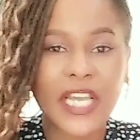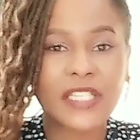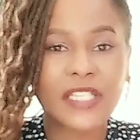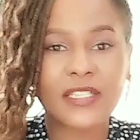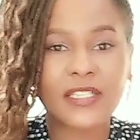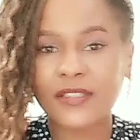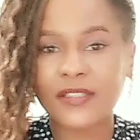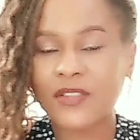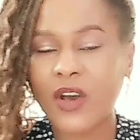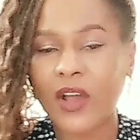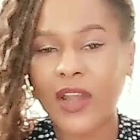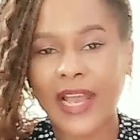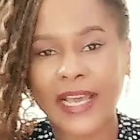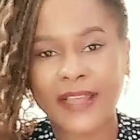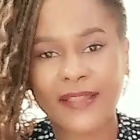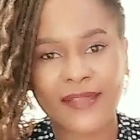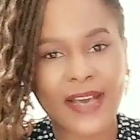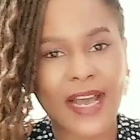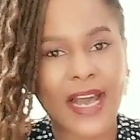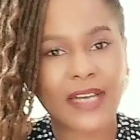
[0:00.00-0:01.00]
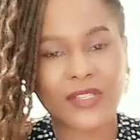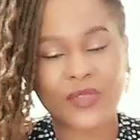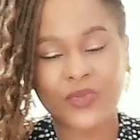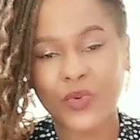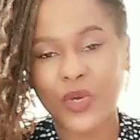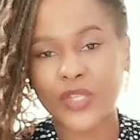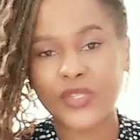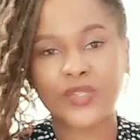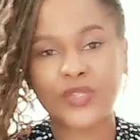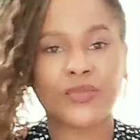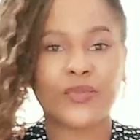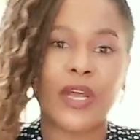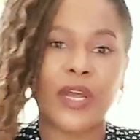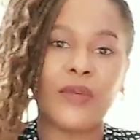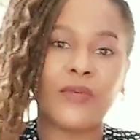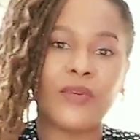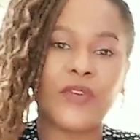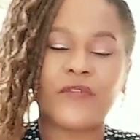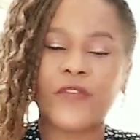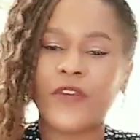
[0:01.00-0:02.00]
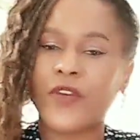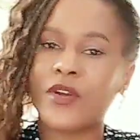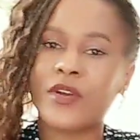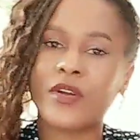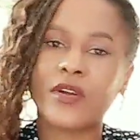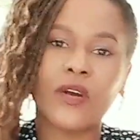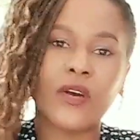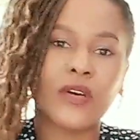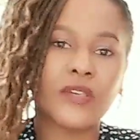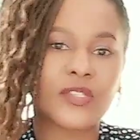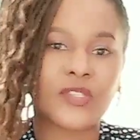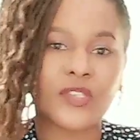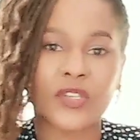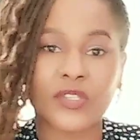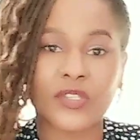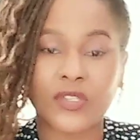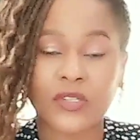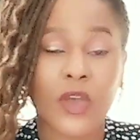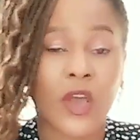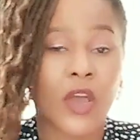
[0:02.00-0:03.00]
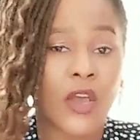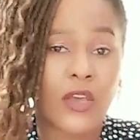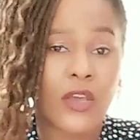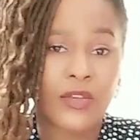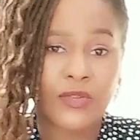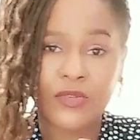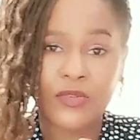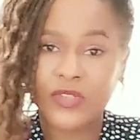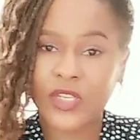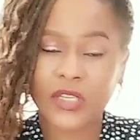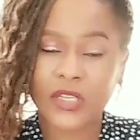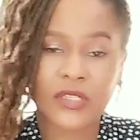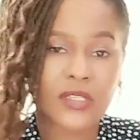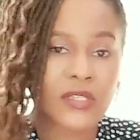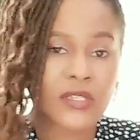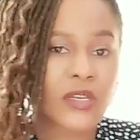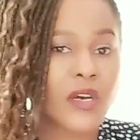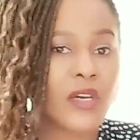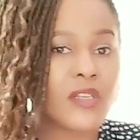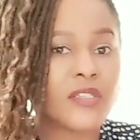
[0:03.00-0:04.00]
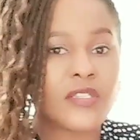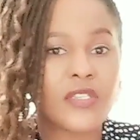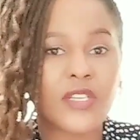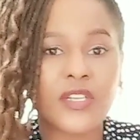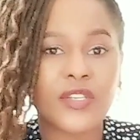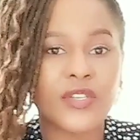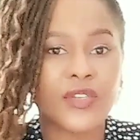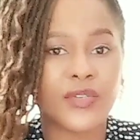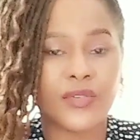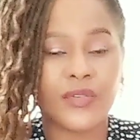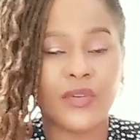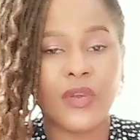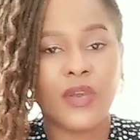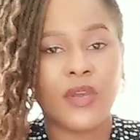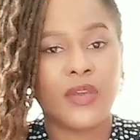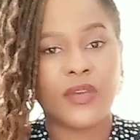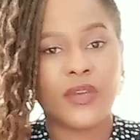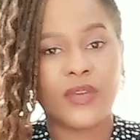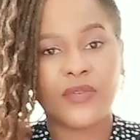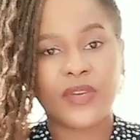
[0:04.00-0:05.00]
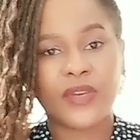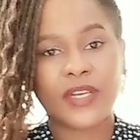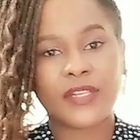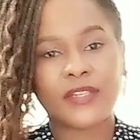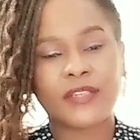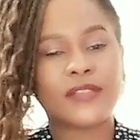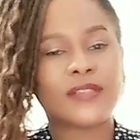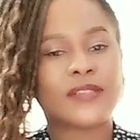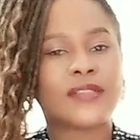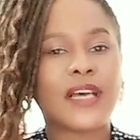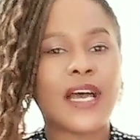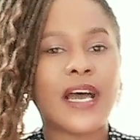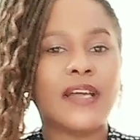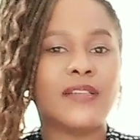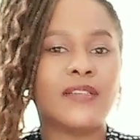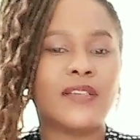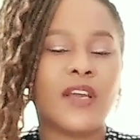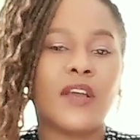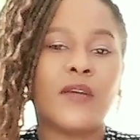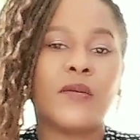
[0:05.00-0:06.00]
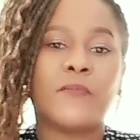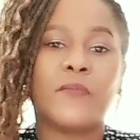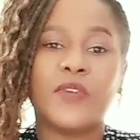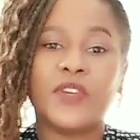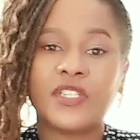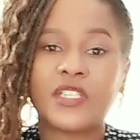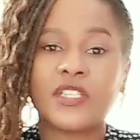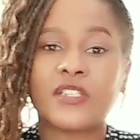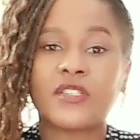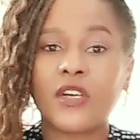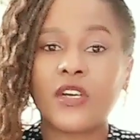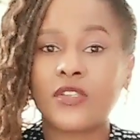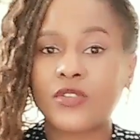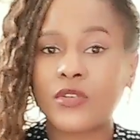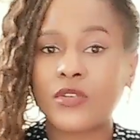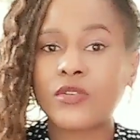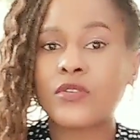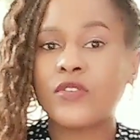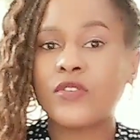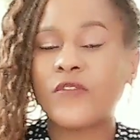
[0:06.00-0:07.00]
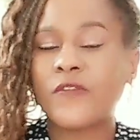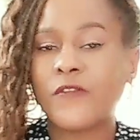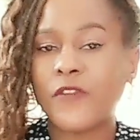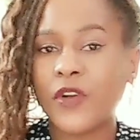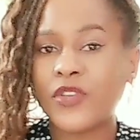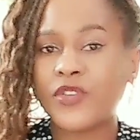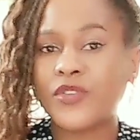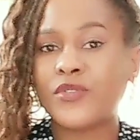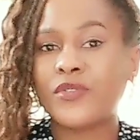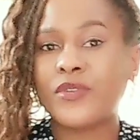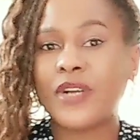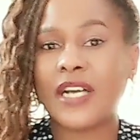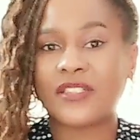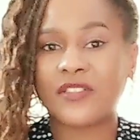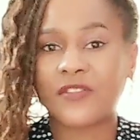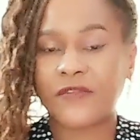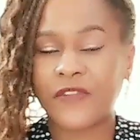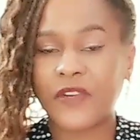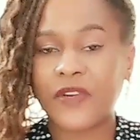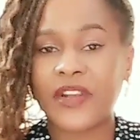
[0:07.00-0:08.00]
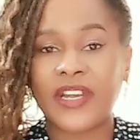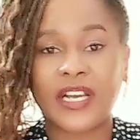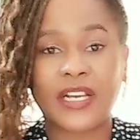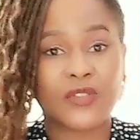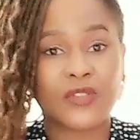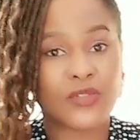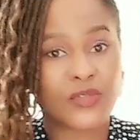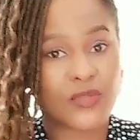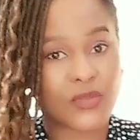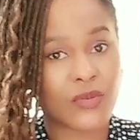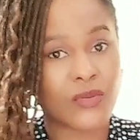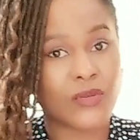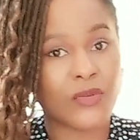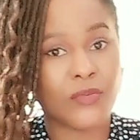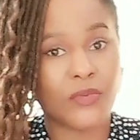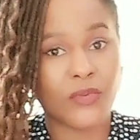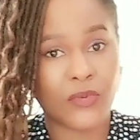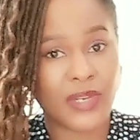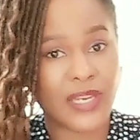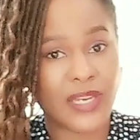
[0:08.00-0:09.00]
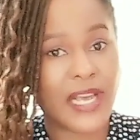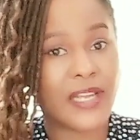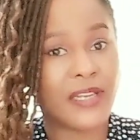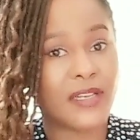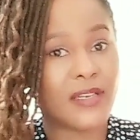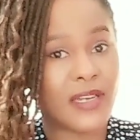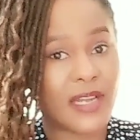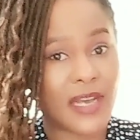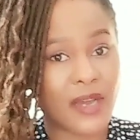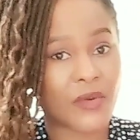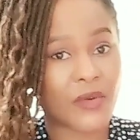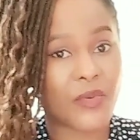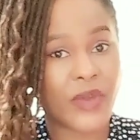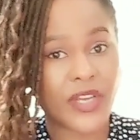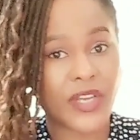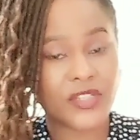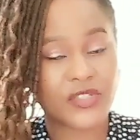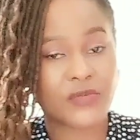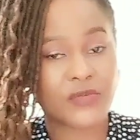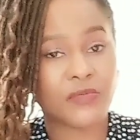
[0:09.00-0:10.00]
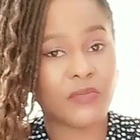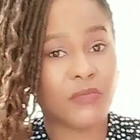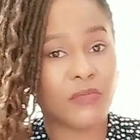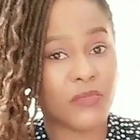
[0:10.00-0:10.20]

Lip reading: it is not like that. Once you enroll for your course, you just continue, you understand? It is also good for you as a foreigner to learn language